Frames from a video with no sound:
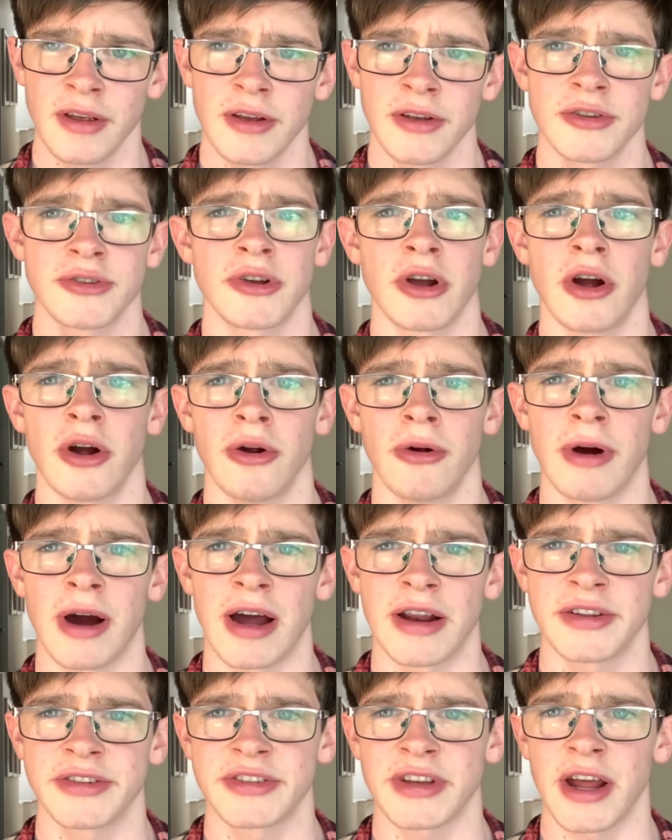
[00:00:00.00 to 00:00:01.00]
So
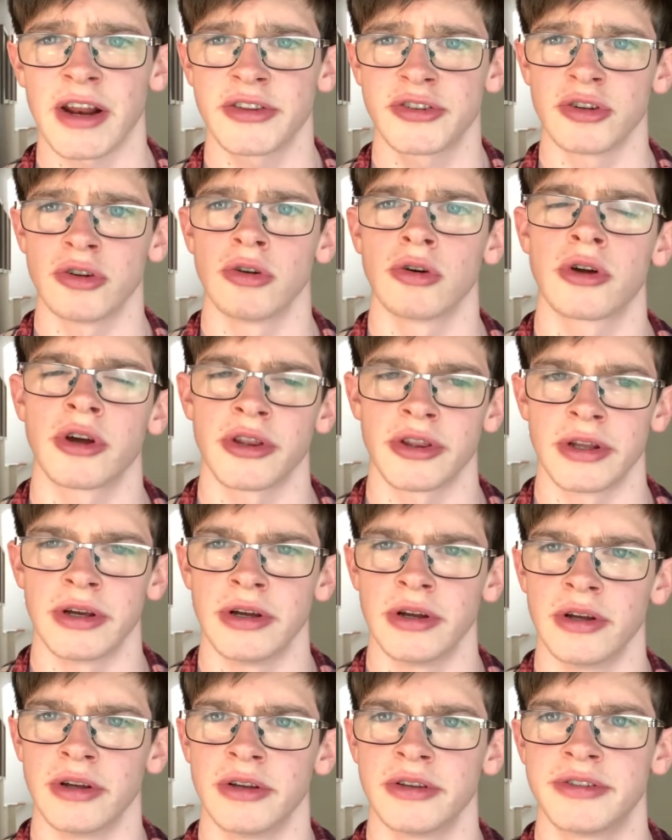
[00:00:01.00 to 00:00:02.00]
I decided to look at
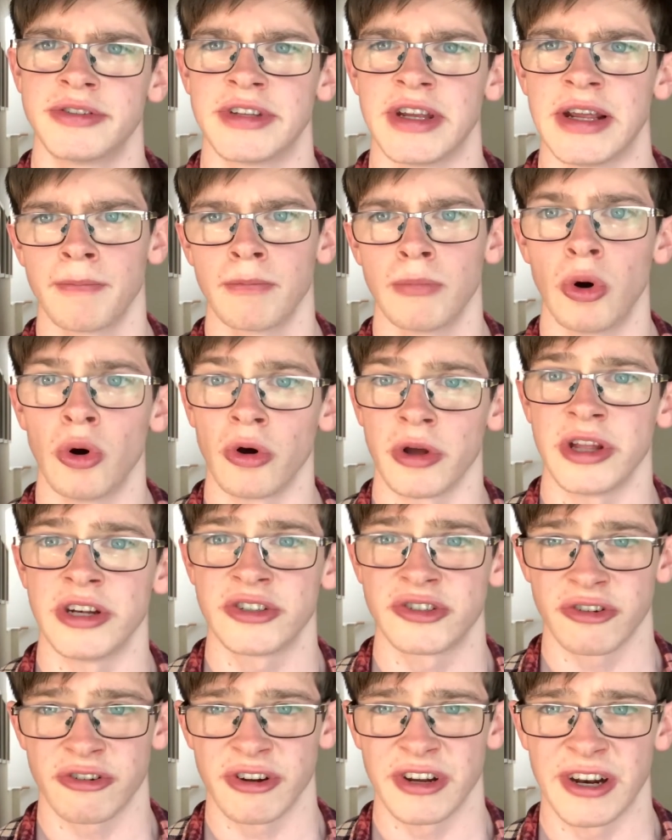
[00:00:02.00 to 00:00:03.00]
the scene more
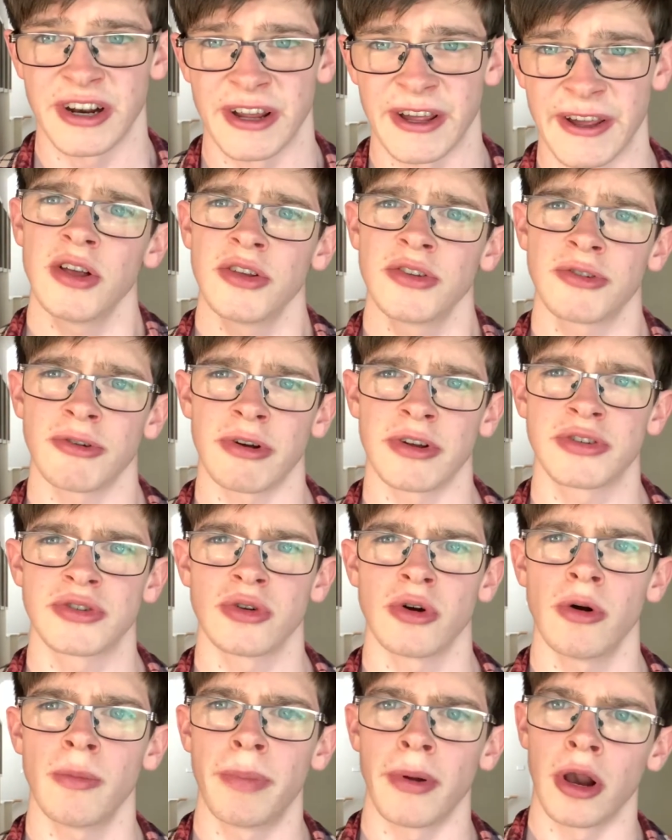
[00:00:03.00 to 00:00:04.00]
intricately. So I
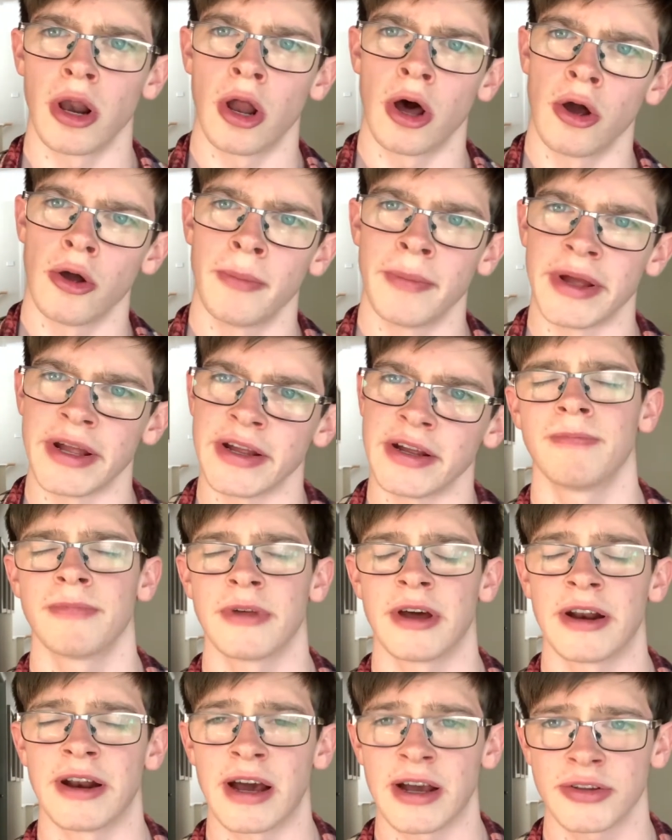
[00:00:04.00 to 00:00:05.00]
saw below me
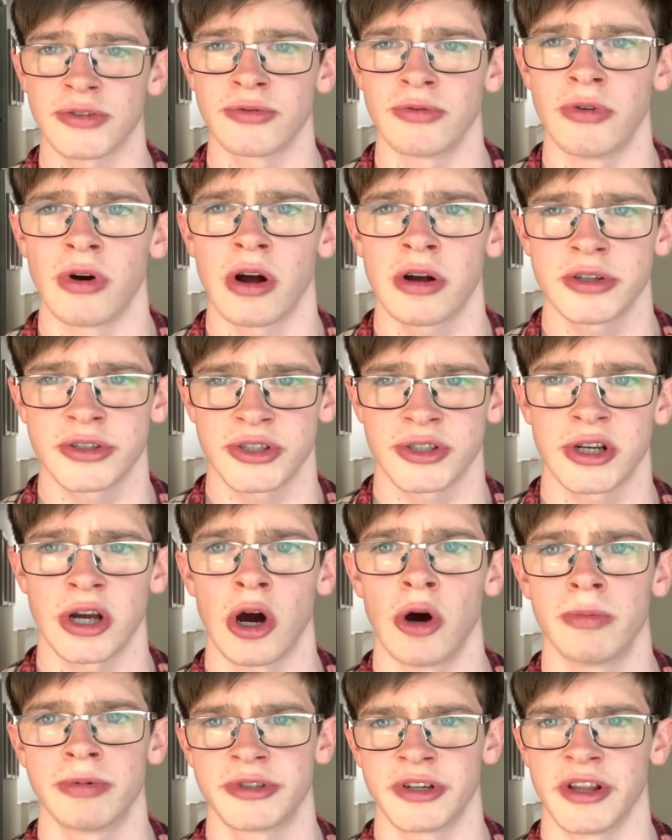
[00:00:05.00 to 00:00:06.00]
a nice rock
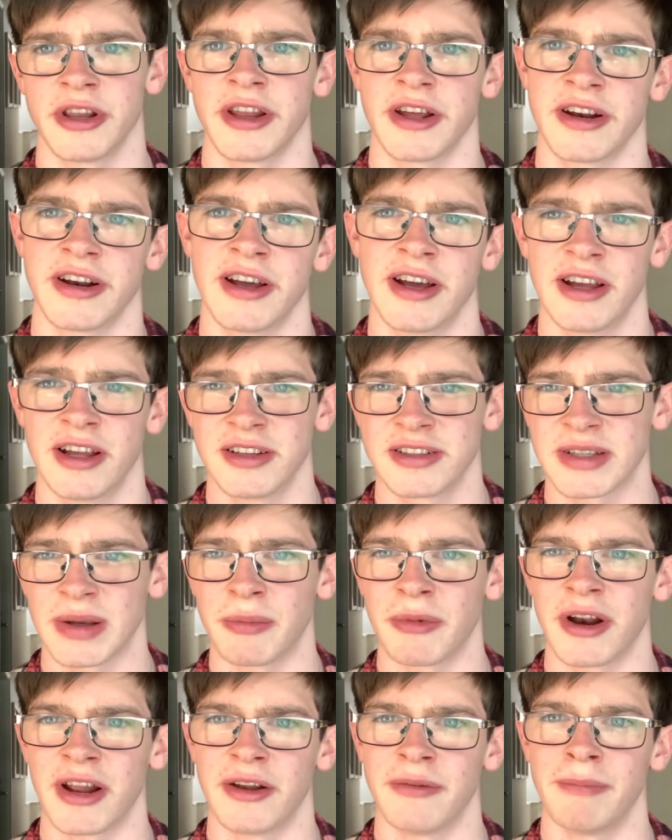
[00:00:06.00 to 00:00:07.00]
sculpture that
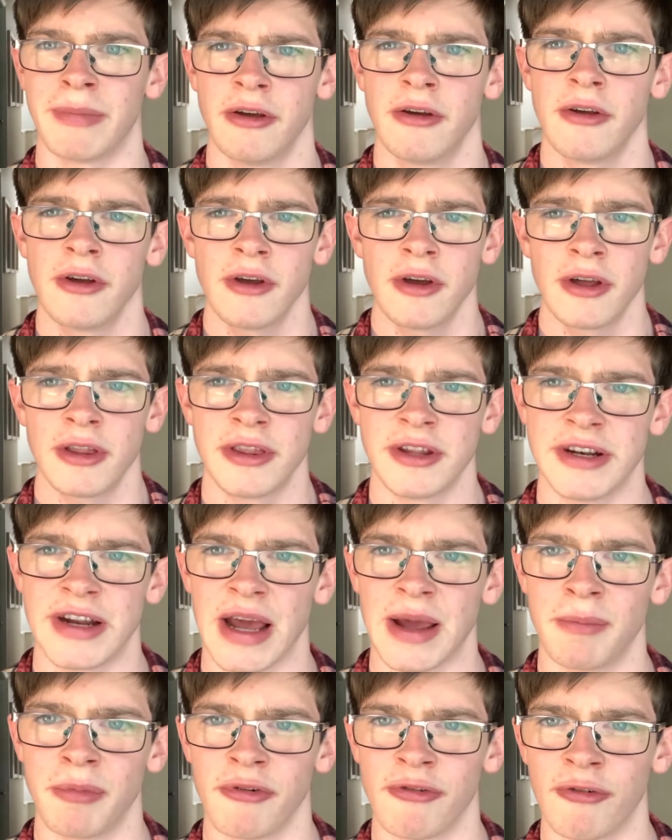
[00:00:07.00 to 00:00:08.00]
someone had made the
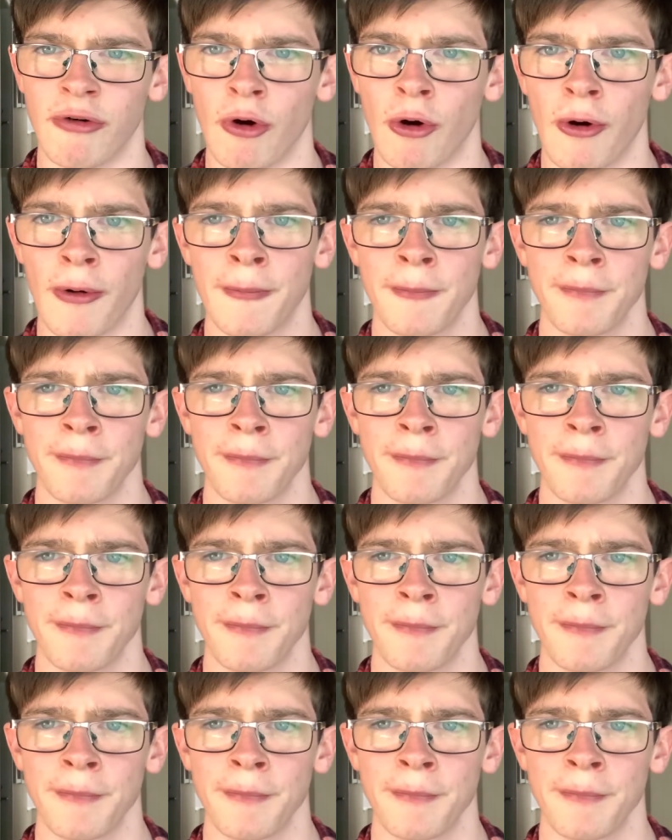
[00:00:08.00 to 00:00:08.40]
day before,